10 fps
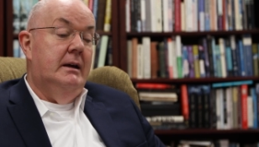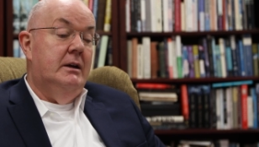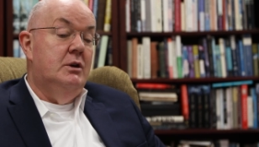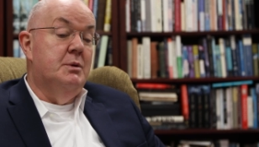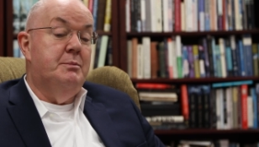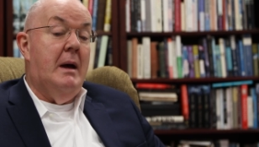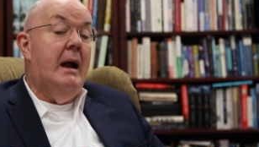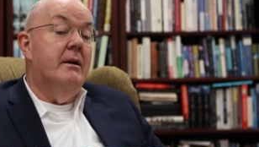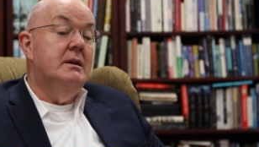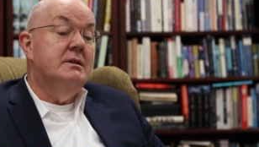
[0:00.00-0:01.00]
Hubert
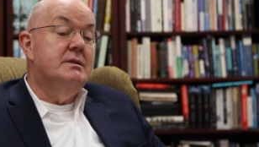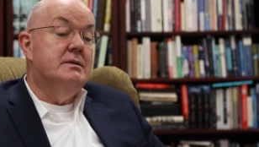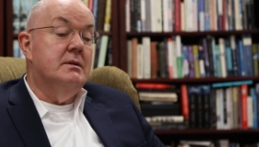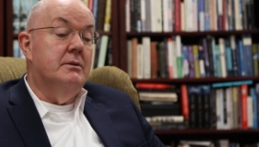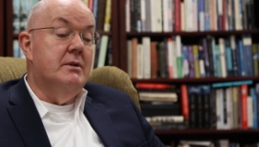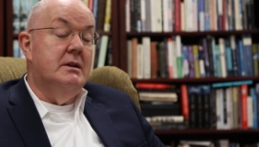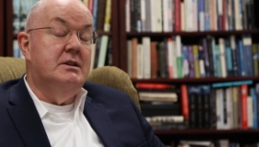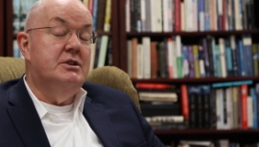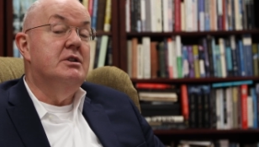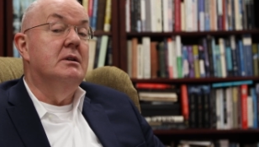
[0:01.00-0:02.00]
Parry's
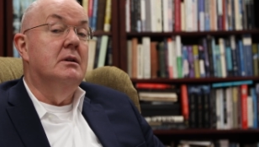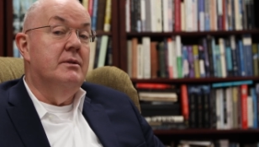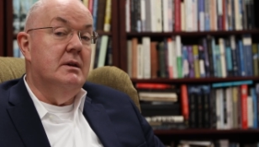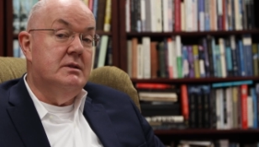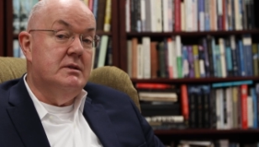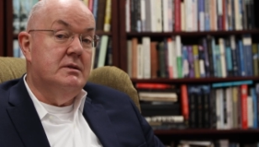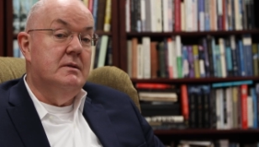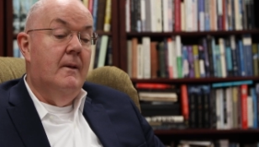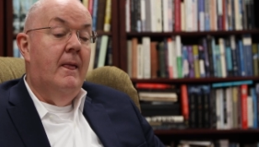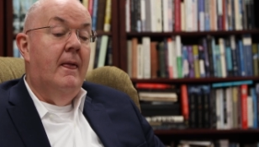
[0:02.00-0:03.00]
rendition of this,
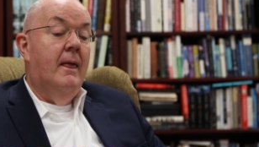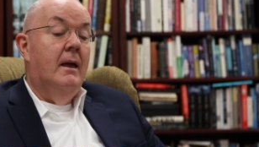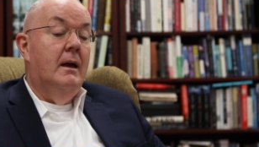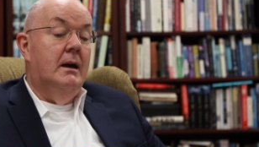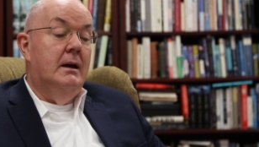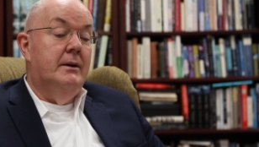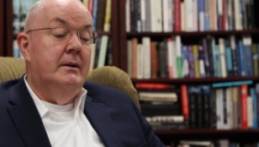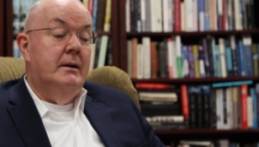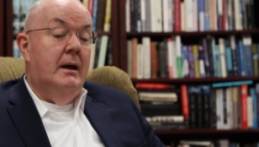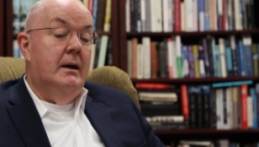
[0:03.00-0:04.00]

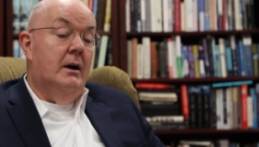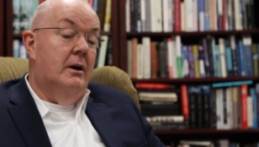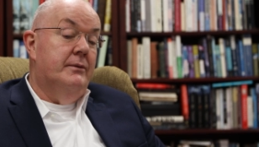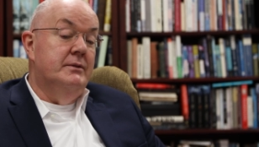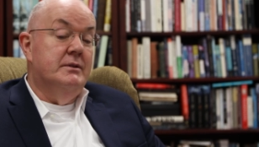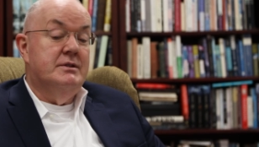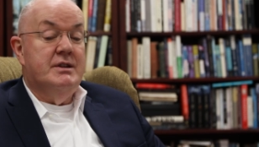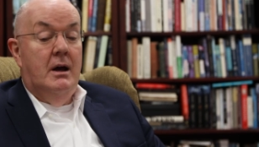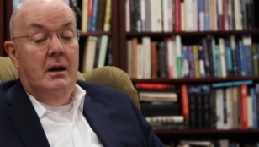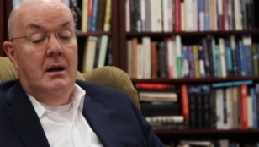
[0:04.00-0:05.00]
often
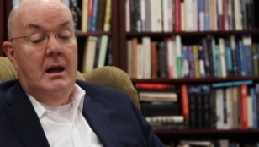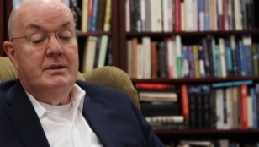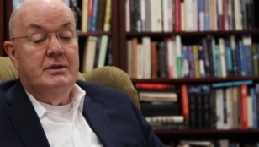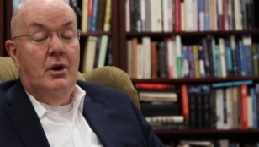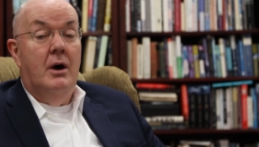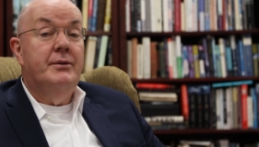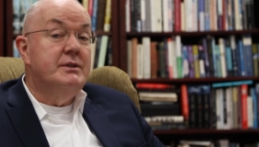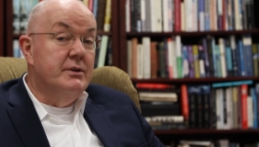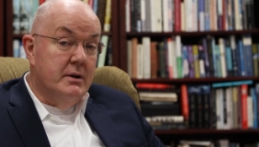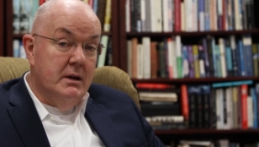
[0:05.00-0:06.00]
sung as an
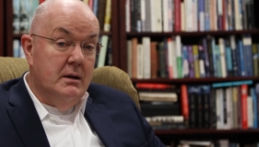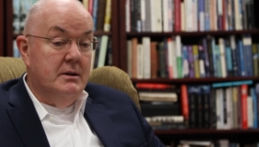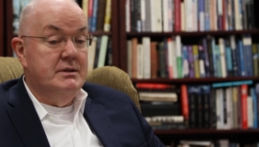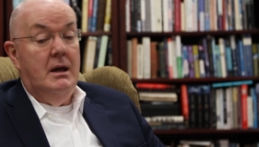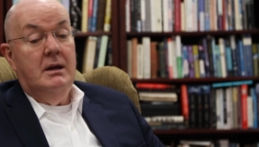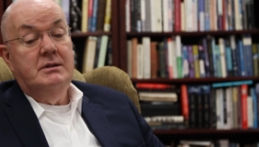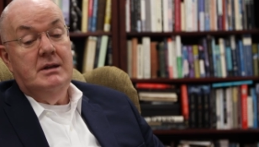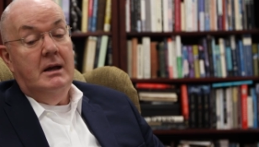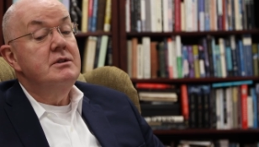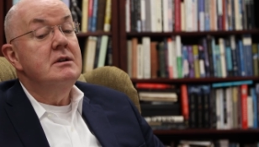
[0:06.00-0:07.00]
offertory, it's
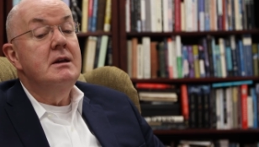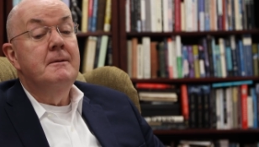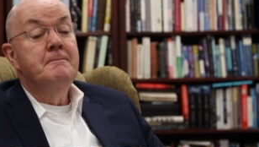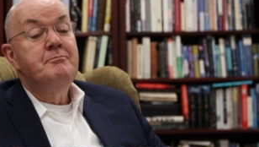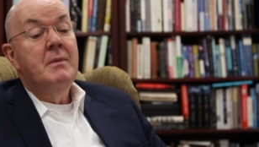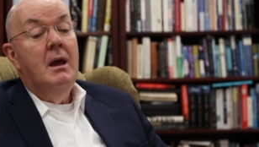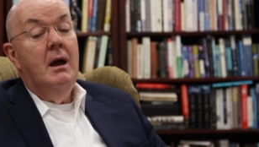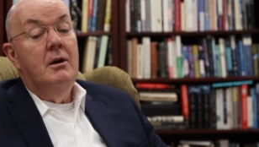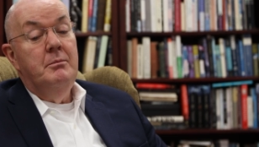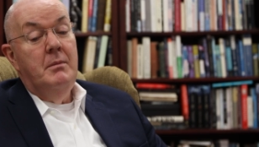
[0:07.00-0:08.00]
actually
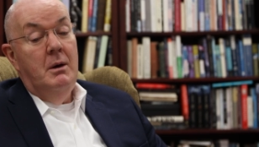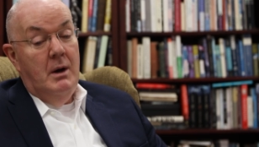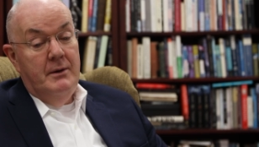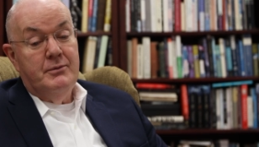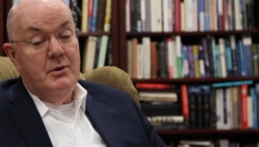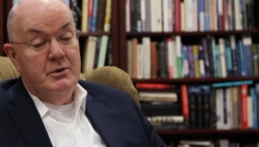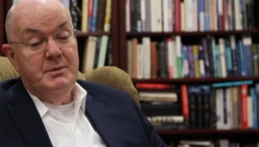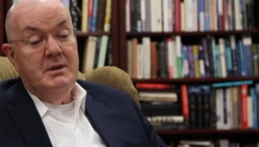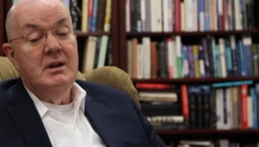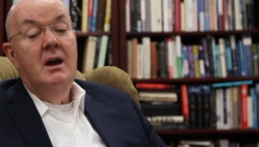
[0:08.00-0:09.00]
my wife
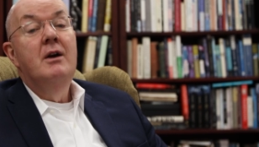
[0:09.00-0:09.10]
Rosemary's